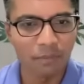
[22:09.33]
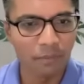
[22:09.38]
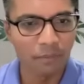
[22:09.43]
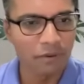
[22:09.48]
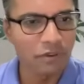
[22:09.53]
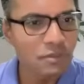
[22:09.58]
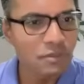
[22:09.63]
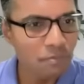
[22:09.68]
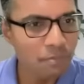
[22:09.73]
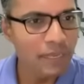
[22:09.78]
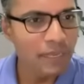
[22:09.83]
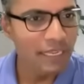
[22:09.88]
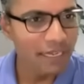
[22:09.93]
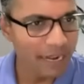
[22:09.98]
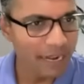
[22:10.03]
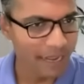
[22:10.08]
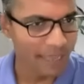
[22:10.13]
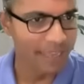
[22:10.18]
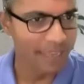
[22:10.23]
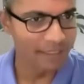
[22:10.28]
is being
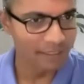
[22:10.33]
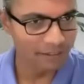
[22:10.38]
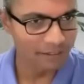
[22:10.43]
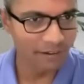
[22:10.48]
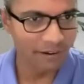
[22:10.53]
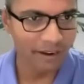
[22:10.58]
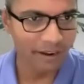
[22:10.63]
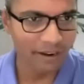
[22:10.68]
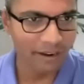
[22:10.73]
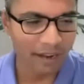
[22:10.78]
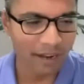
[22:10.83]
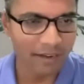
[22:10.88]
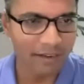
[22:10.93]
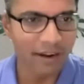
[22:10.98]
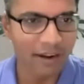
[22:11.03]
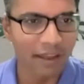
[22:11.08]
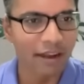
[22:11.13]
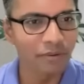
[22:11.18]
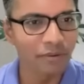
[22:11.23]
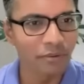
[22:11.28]
in eighth grade right
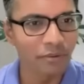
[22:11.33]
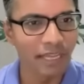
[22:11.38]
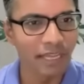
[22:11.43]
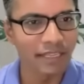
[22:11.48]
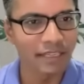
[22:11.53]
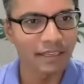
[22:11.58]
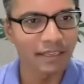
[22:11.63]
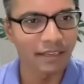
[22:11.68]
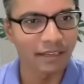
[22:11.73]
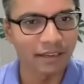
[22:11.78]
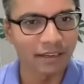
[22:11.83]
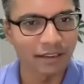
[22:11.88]
now, like